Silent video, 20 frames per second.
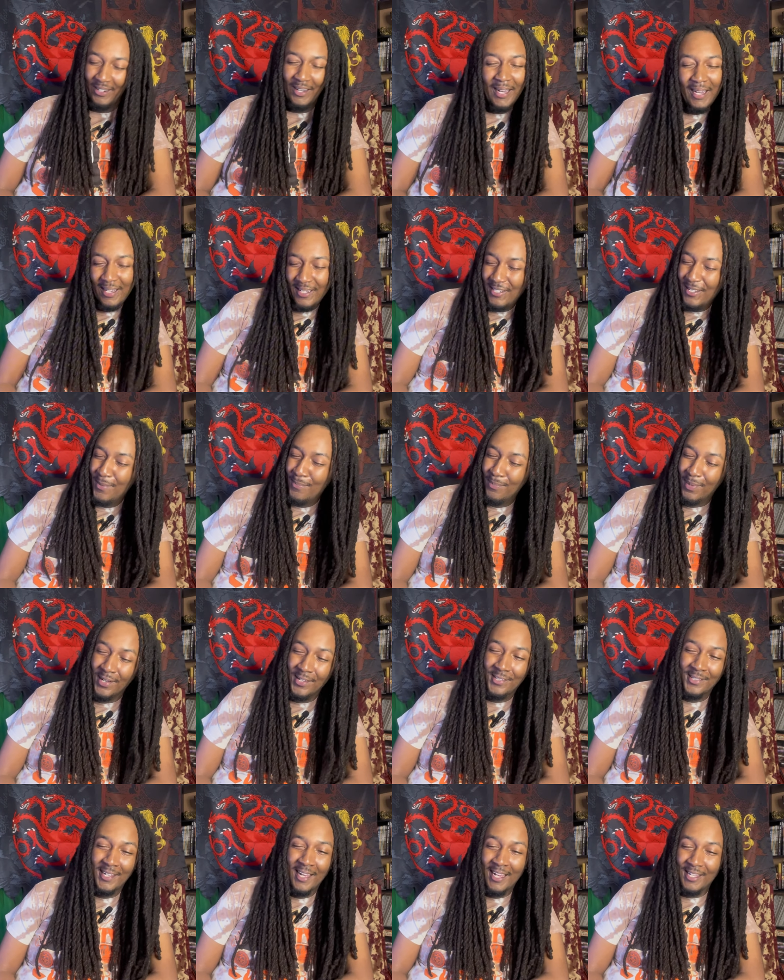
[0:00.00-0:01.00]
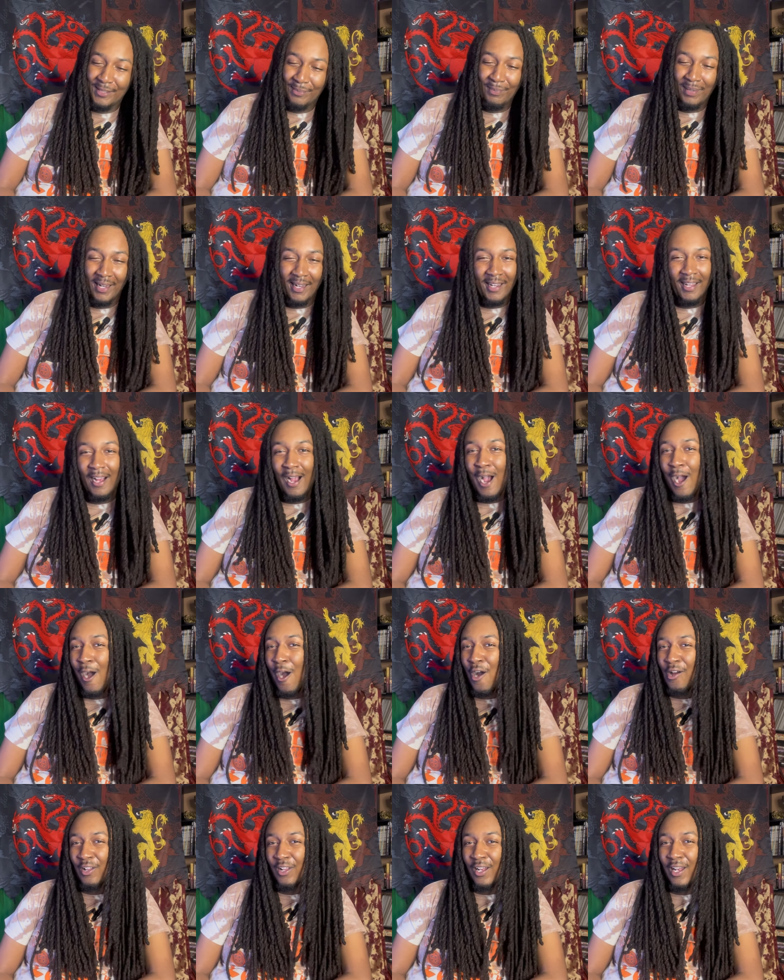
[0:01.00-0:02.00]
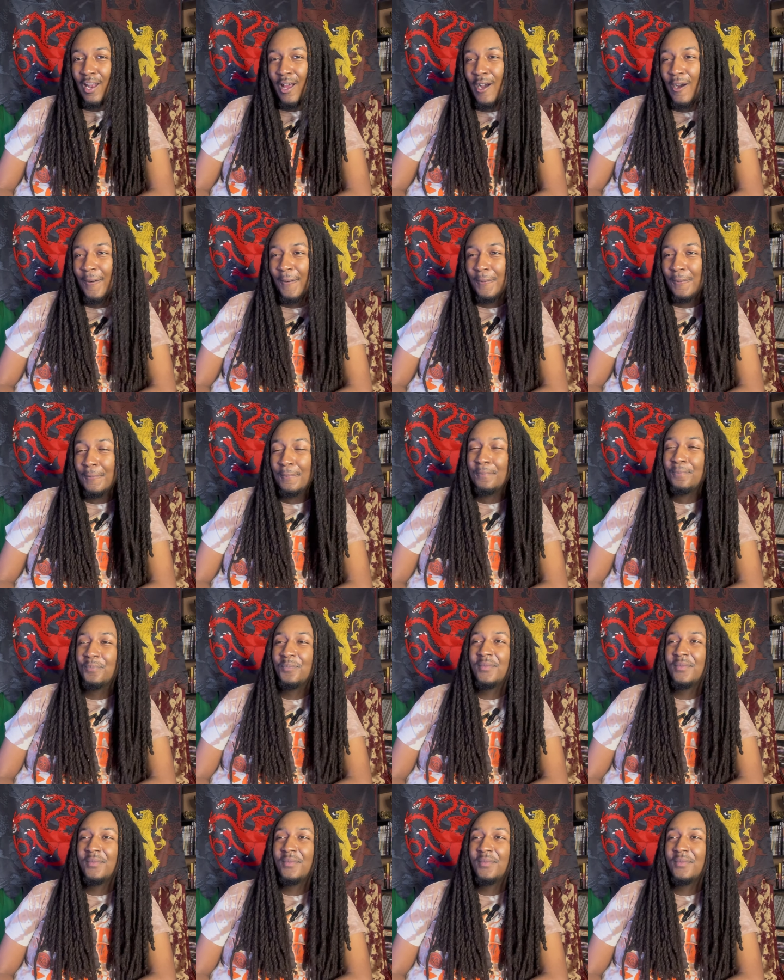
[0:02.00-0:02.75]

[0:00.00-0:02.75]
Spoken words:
Crazy Butcher has been here all along.